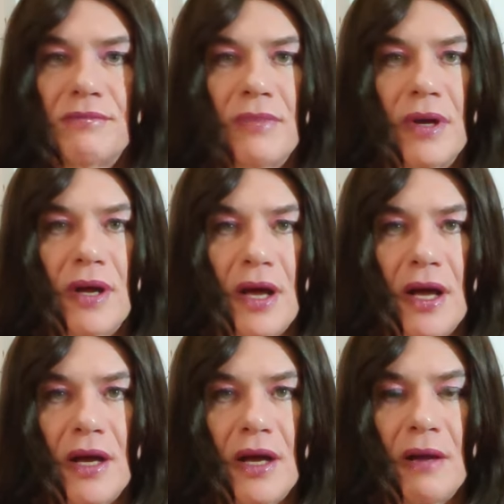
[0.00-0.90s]
is
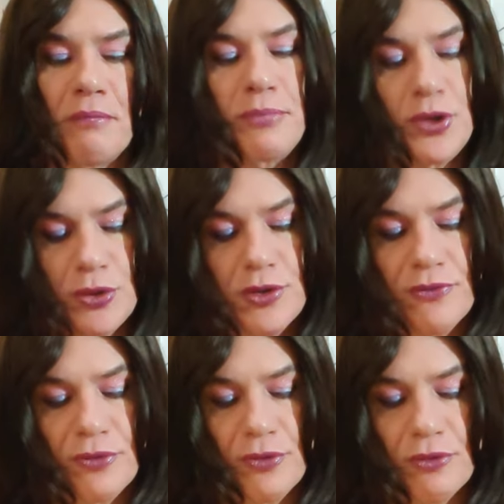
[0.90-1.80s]
a
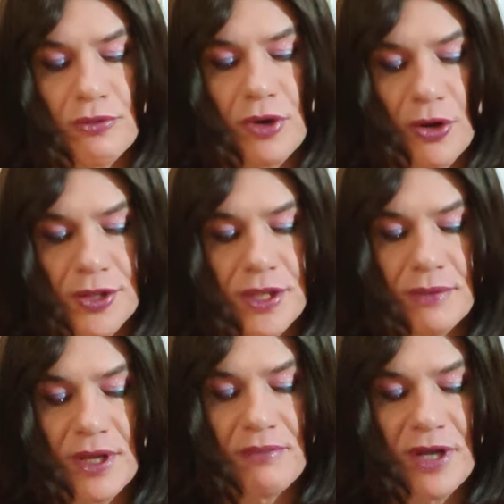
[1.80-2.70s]
beautiful
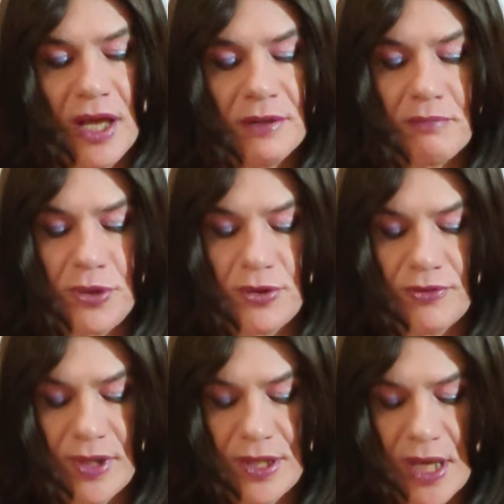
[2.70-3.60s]
concept and
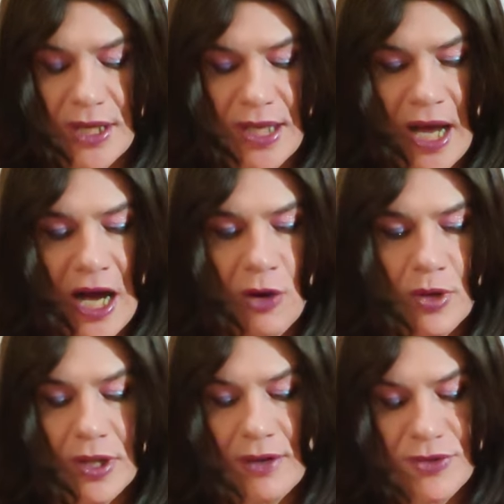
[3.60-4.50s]
beautifully done. The
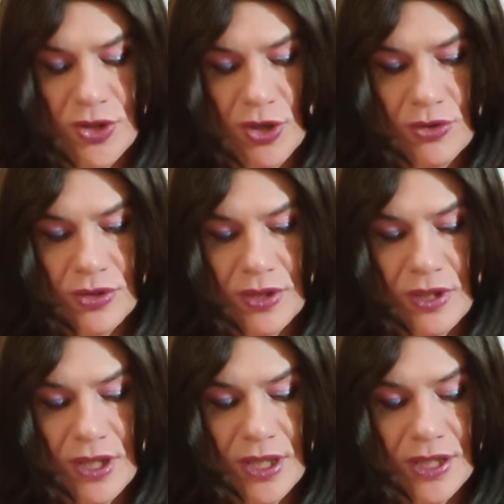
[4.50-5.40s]
artwork they've
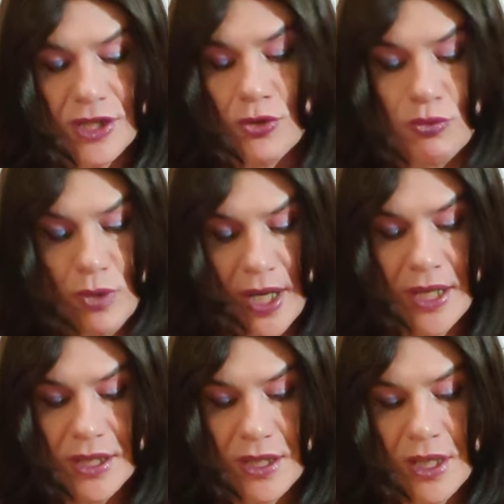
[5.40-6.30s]
chosen is
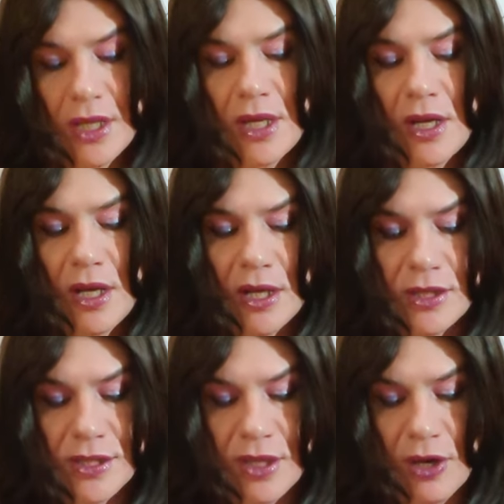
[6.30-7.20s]
great.
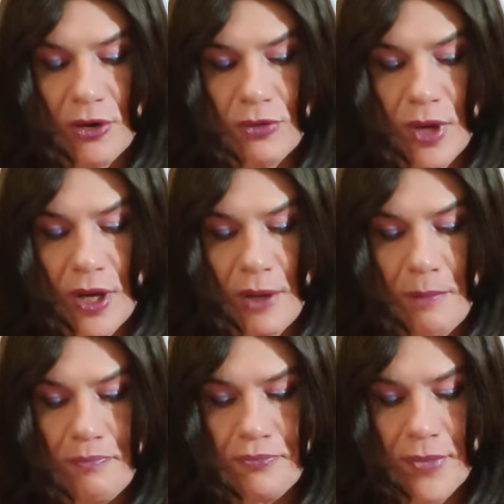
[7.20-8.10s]
So
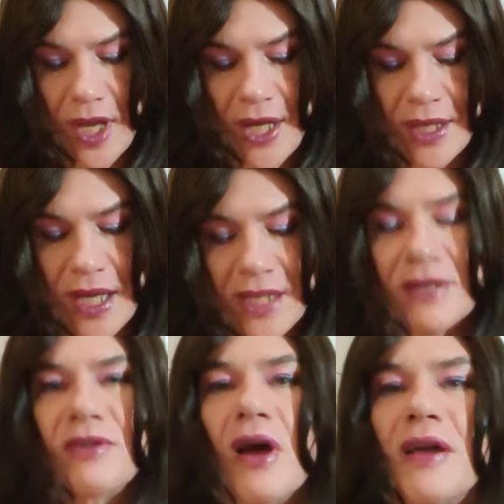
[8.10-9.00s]
it
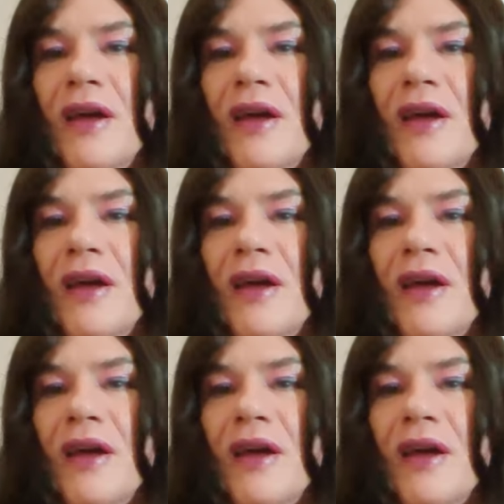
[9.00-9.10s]
takes